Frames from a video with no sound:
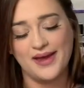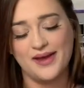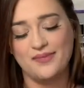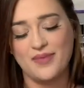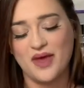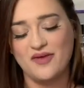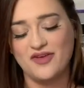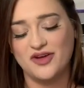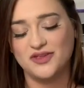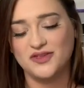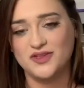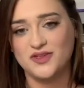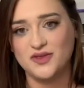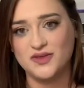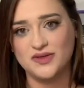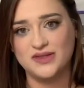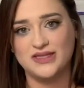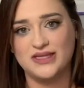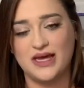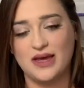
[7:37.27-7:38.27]
I've also
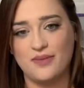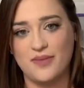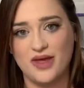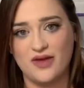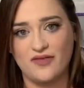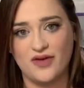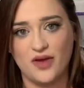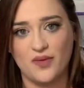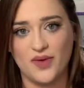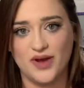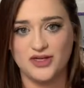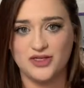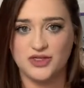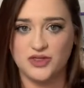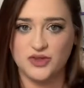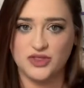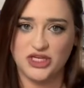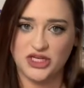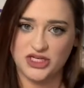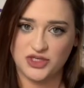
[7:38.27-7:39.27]
used them if I want to
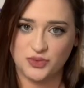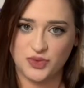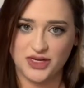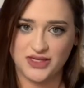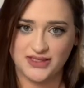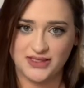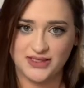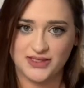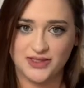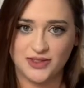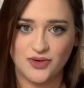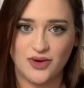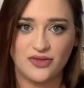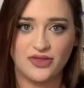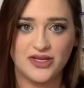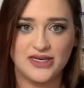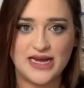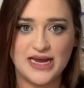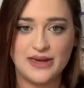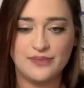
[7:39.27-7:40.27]
change prices throughout the
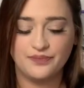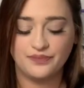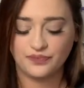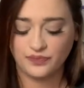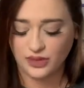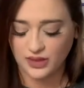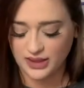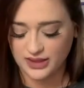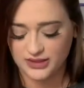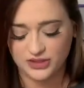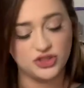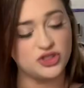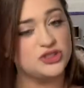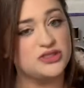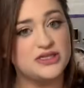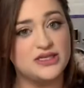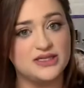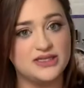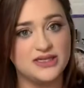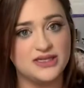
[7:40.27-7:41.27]
day. It's just
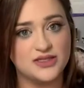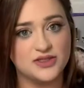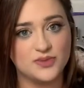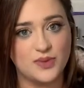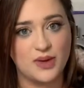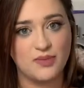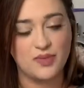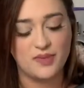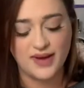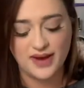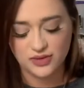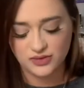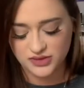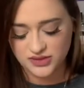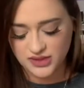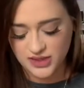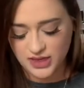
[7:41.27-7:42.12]
easy to swap them out.